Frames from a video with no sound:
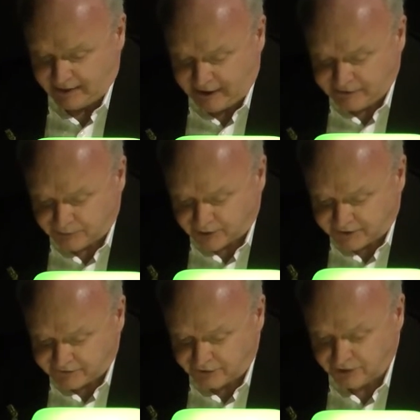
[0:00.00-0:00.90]
a gaze more
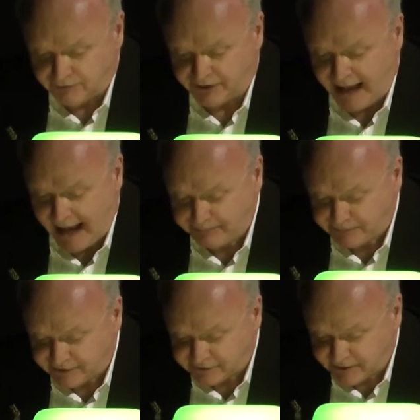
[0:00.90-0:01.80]
concerned with
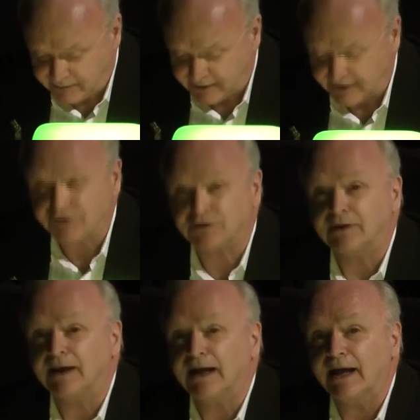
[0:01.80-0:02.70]
haptic
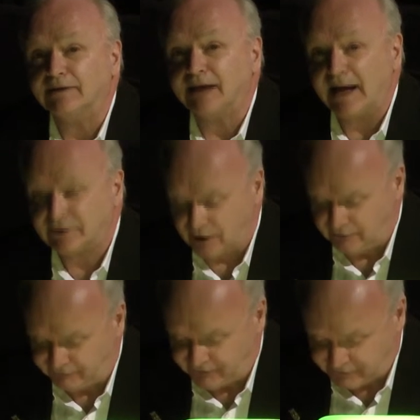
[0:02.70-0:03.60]
stimulation and
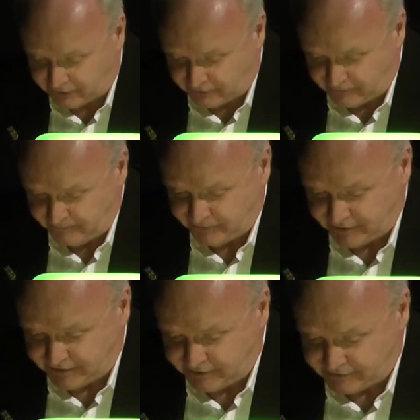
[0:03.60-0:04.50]
tactile frisson than